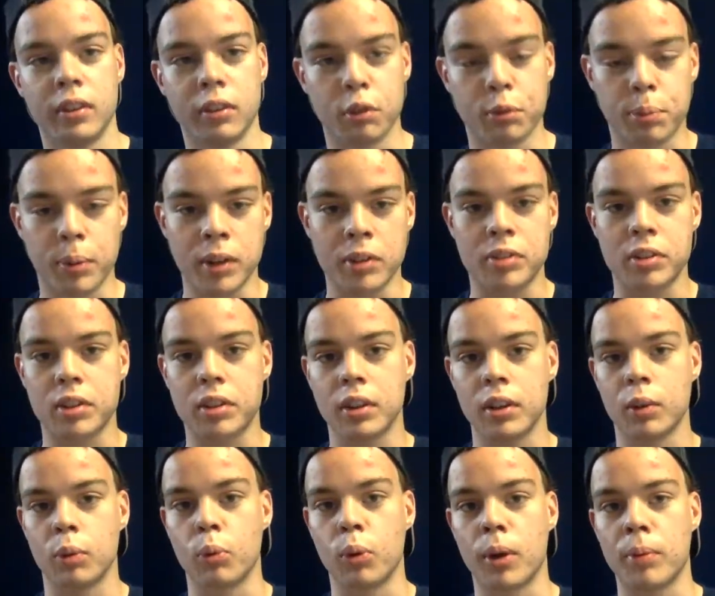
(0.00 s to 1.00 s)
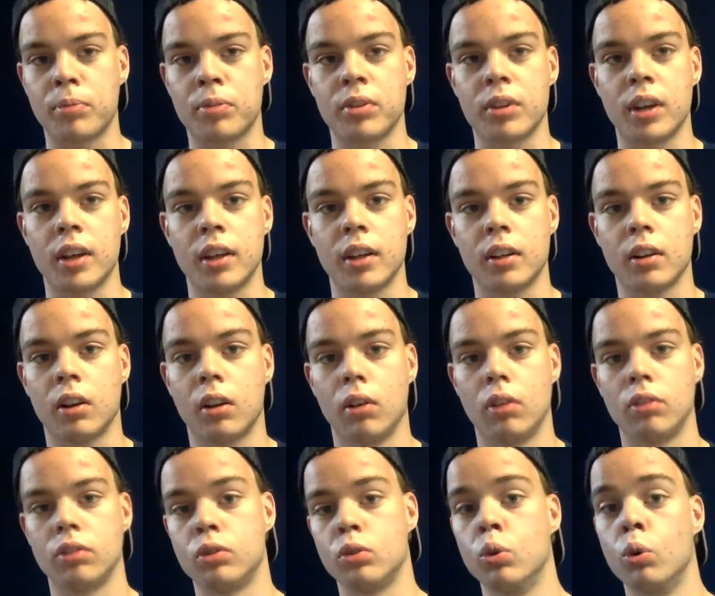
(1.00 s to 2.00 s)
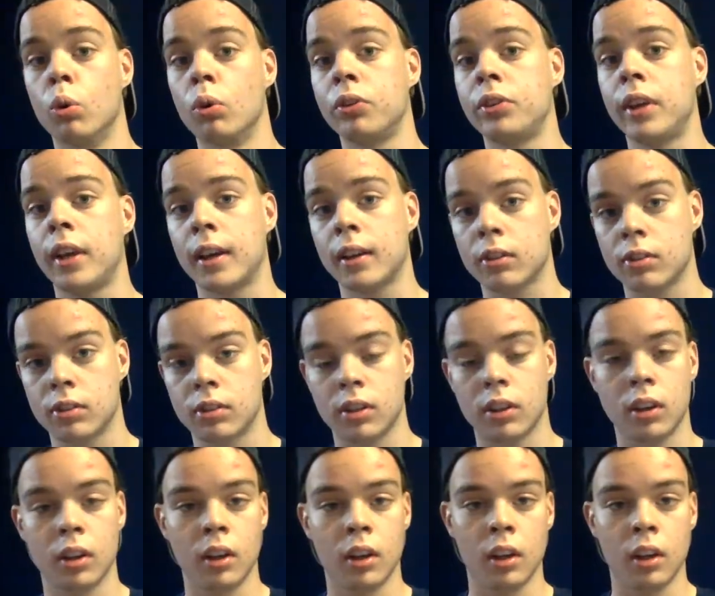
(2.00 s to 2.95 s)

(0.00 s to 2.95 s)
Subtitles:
There's basically a website called Cool Text,